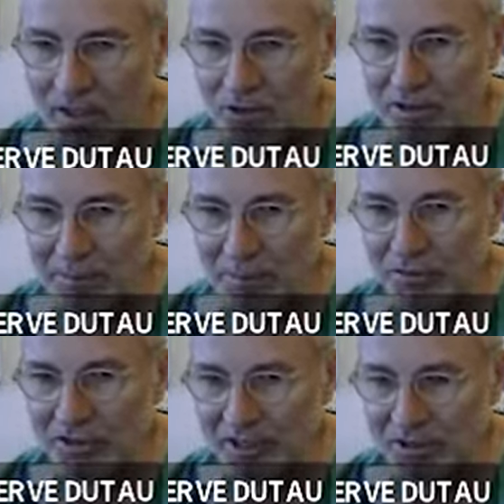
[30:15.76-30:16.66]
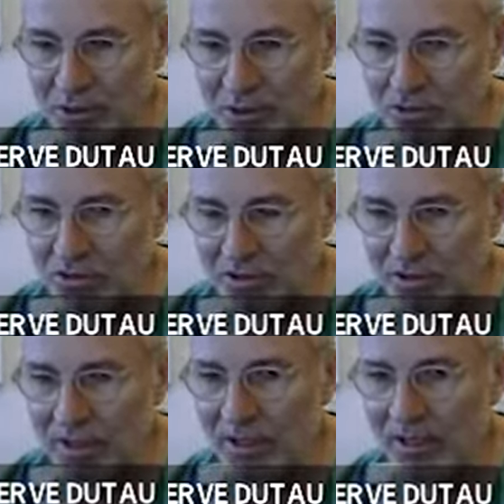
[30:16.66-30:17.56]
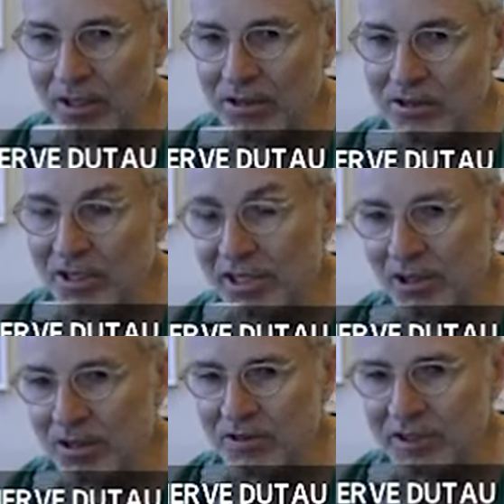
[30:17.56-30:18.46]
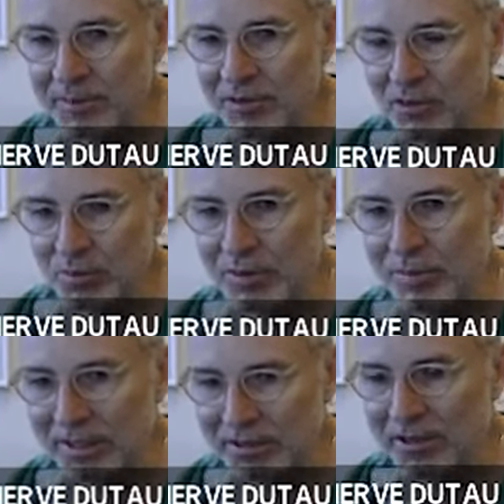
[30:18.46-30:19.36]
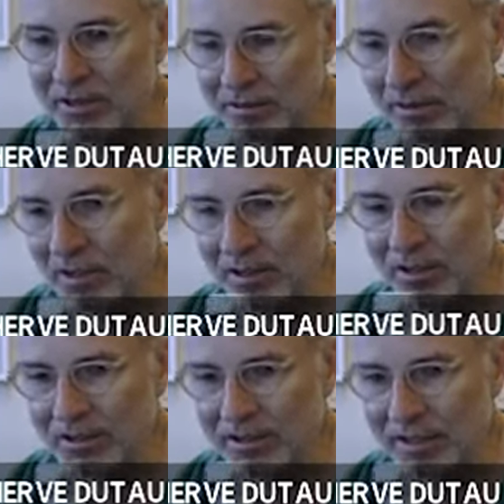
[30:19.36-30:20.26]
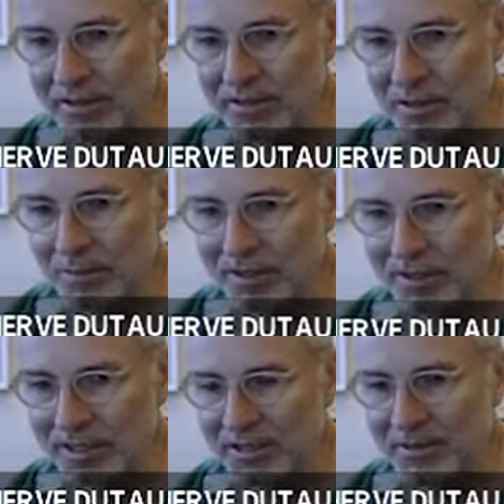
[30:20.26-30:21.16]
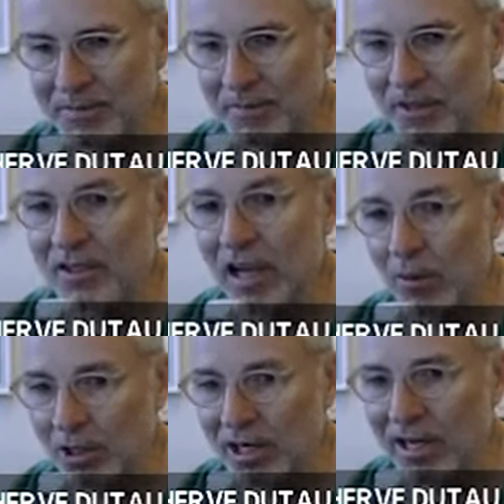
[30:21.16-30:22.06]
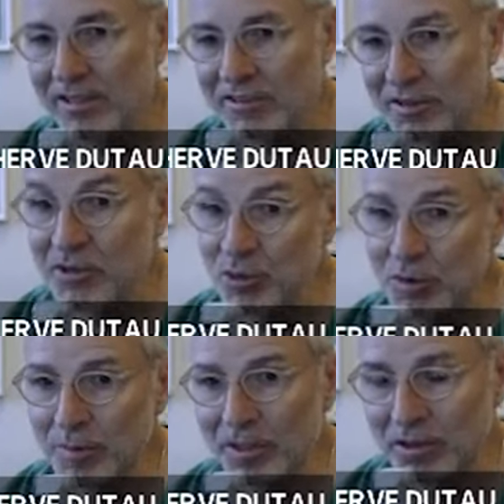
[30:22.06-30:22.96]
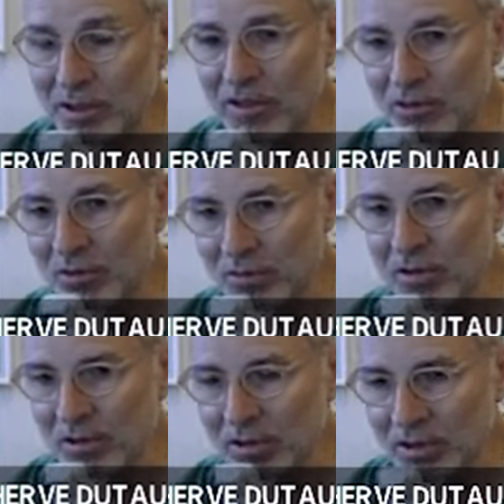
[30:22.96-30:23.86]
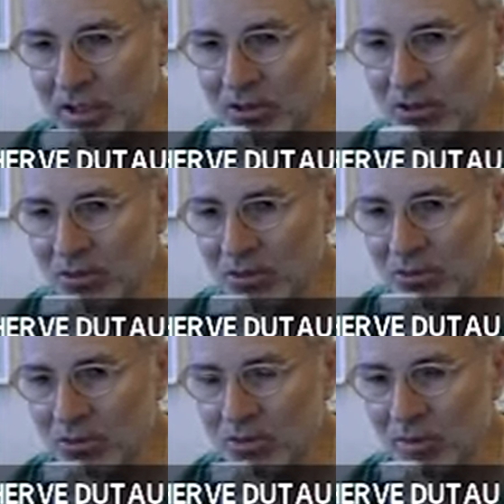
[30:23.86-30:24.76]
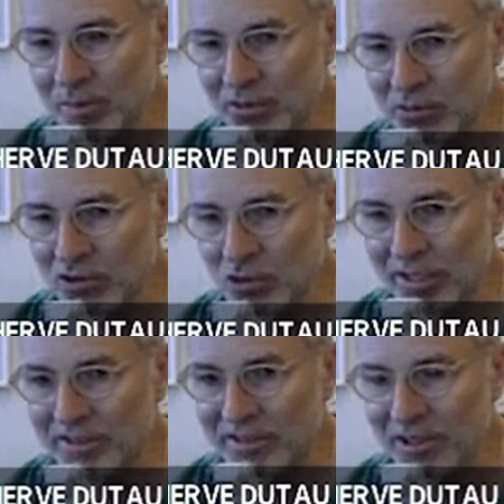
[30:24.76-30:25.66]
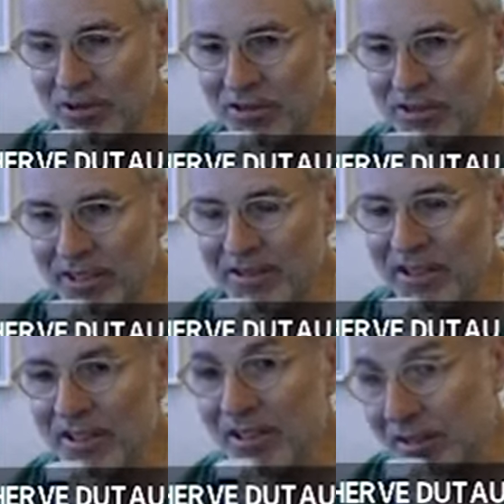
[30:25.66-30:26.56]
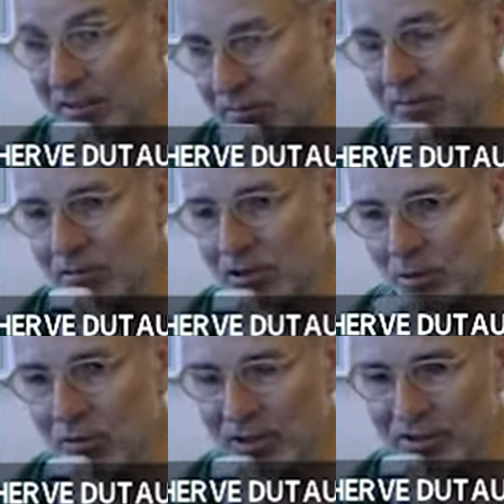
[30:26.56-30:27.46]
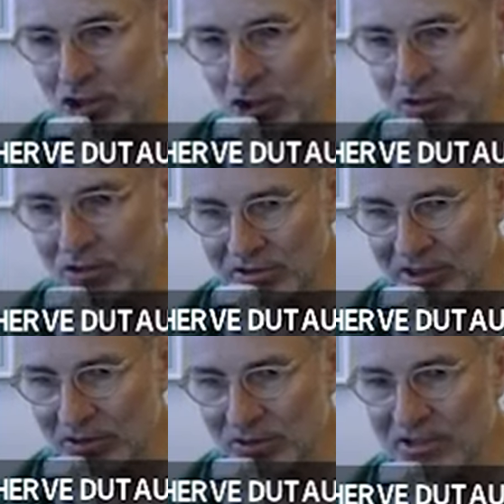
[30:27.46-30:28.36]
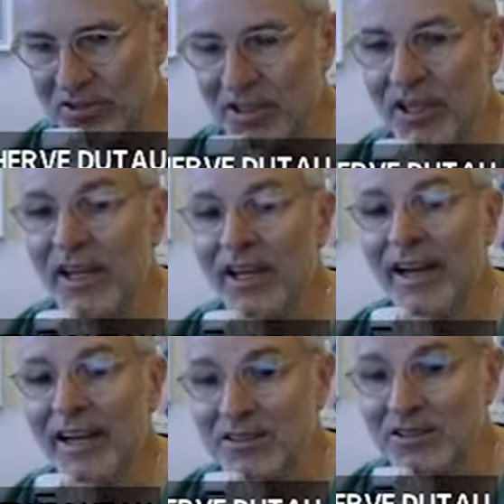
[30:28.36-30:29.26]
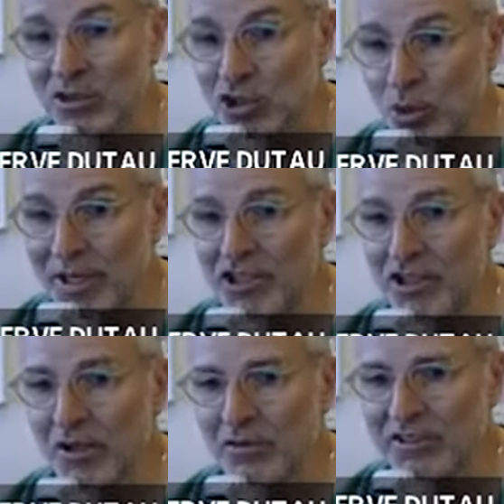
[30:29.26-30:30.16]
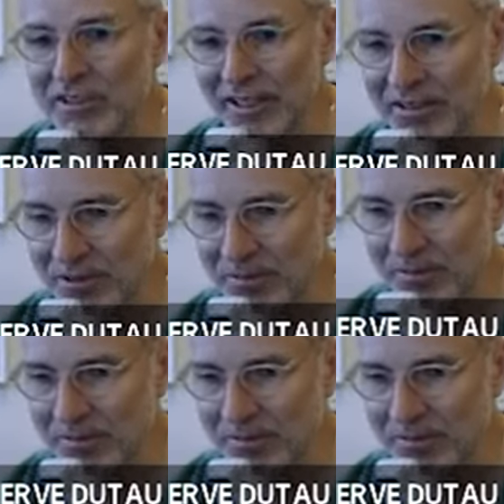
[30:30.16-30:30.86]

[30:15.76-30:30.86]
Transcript: The type of stents used, silicone seems to be better than metallic. Hourglass seems to be better compared to straight silicone stent, above all in short stenosis. And the duration of the stent